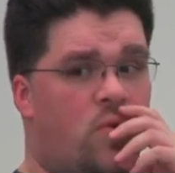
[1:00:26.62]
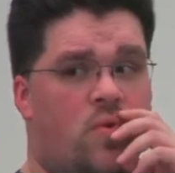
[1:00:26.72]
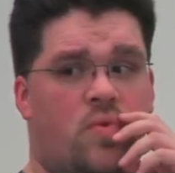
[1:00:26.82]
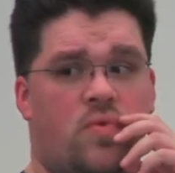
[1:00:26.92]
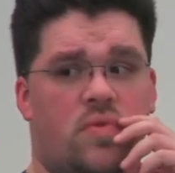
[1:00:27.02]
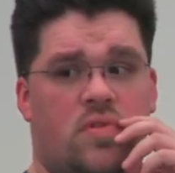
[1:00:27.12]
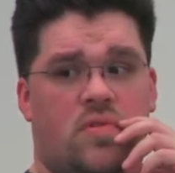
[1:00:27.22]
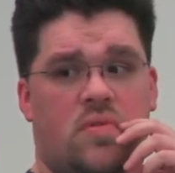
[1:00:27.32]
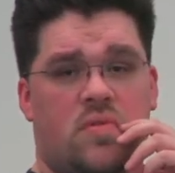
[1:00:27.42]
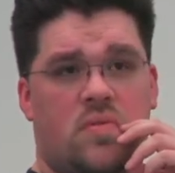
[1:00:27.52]
don't
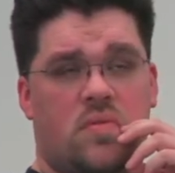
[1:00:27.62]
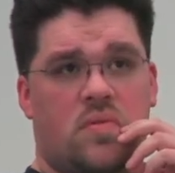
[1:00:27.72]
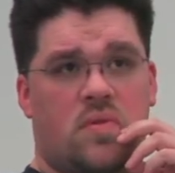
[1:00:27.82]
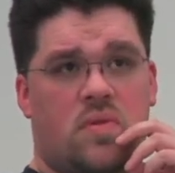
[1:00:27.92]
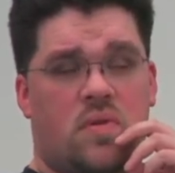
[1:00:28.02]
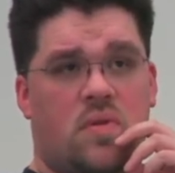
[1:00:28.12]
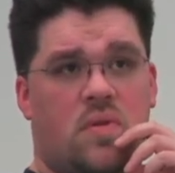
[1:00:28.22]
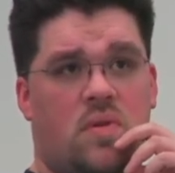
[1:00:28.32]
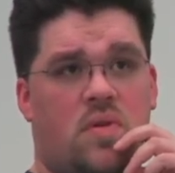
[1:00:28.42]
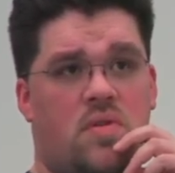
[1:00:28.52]

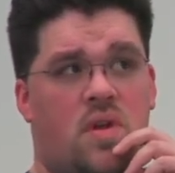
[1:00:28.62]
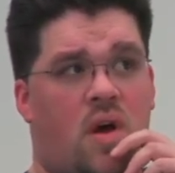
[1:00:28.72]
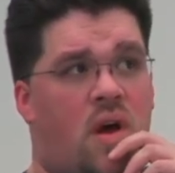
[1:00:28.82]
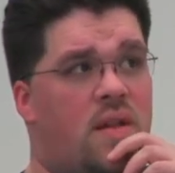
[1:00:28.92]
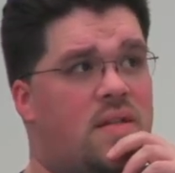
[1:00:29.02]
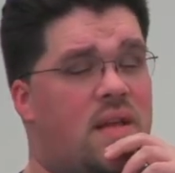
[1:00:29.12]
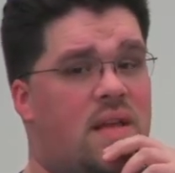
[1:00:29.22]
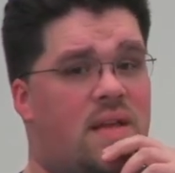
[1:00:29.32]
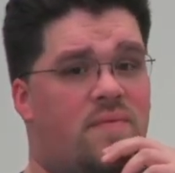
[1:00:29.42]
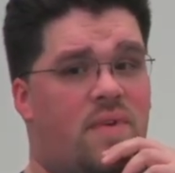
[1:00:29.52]
not
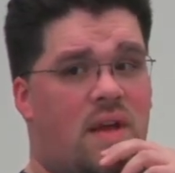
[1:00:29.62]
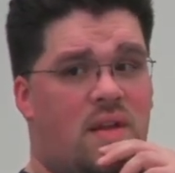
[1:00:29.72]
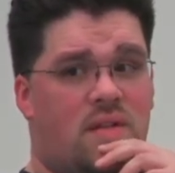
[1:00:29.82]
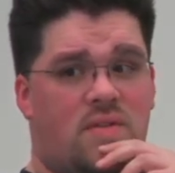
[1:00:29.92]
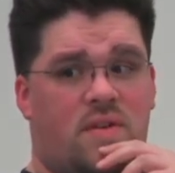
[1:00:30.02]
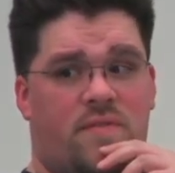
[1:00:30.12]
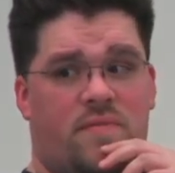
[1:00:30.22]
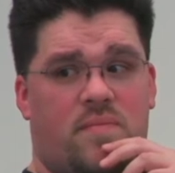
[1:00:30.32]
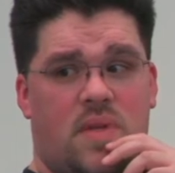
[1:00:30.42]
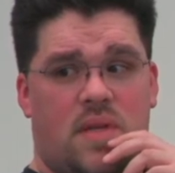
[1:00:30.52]
take advantage
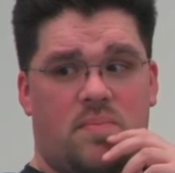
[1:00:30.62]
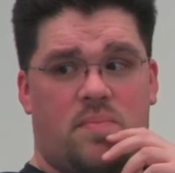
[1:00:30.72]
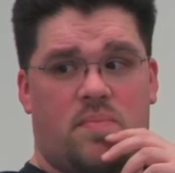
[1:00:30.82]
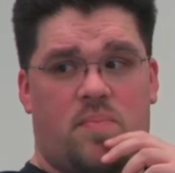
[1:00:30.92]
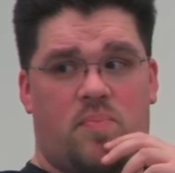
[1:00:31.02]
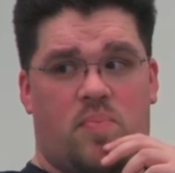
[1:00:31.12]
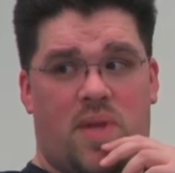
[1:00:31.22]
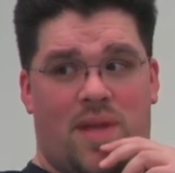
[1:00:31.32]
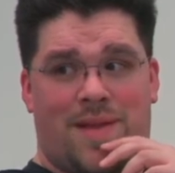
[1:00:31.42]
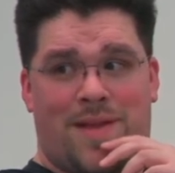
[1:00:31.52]
of me
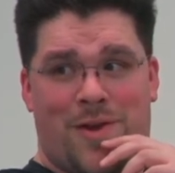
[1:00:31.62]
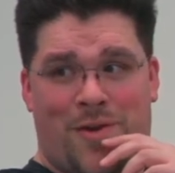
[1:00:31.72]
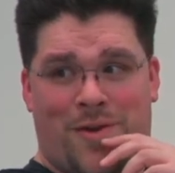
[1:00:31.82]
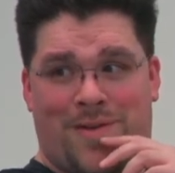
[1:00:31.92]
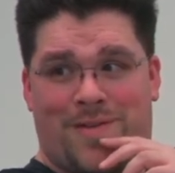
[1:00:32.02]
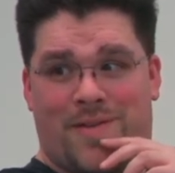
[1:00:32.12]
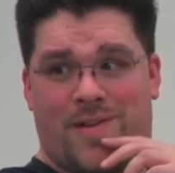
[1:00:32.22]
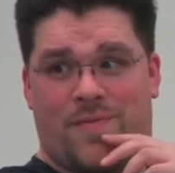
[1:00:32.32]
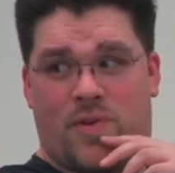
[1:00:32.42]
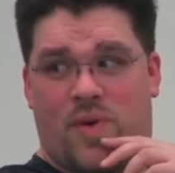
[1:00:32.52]
being here
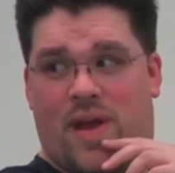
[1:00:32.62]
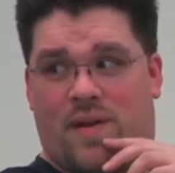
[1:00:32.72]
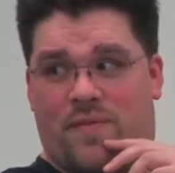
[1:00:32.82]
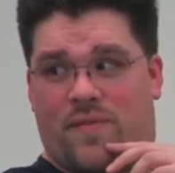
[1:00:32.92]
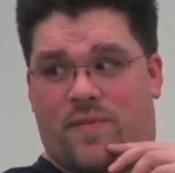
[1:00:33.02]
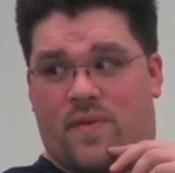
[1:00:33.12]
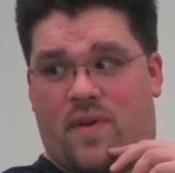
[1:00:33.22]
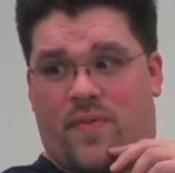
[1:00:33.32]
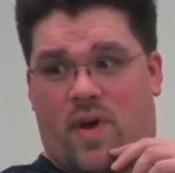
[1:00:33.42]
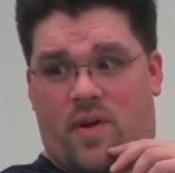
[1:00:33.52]
if you have
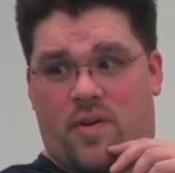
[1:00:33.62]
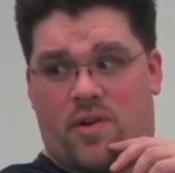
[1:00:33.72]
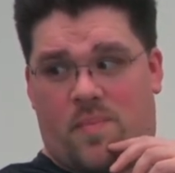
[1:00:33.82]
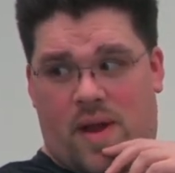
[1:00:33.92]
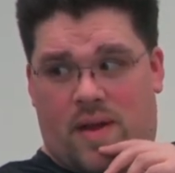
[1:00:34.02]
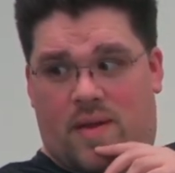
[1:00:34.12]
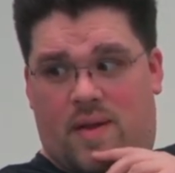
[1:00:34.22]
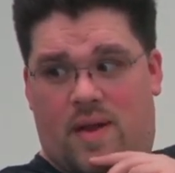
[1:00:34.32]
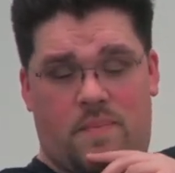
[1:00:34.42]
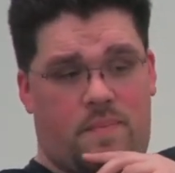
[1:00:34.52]
a thought on your mind.
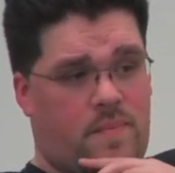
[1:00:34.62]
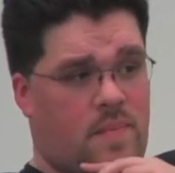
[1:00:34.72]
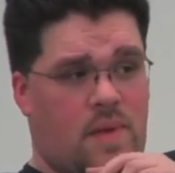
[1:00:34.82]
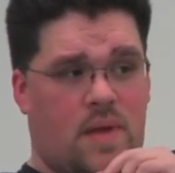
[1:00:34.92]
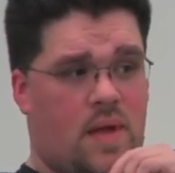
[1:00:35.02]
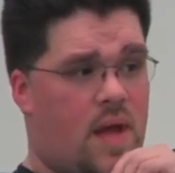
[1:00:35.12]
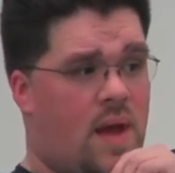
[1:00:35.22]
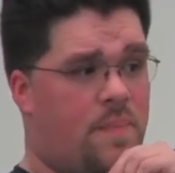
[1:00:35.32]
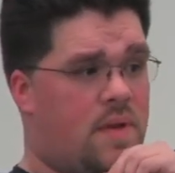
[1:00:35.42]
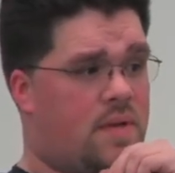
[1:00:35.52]
I'm
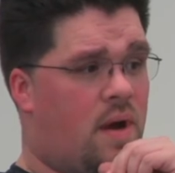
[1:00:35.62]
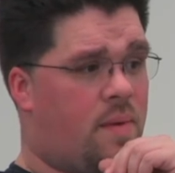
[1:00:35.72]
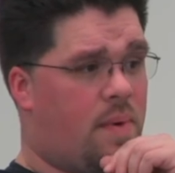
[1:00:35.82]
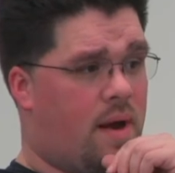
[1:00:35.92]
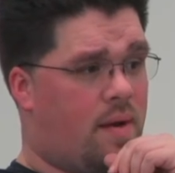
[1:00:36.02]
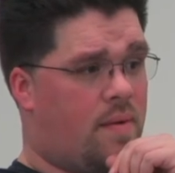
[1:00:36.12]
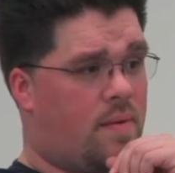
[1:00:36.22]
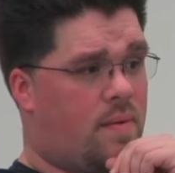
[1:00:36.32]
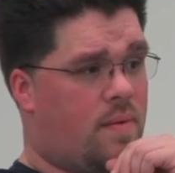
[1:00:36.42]
happy to talk about it.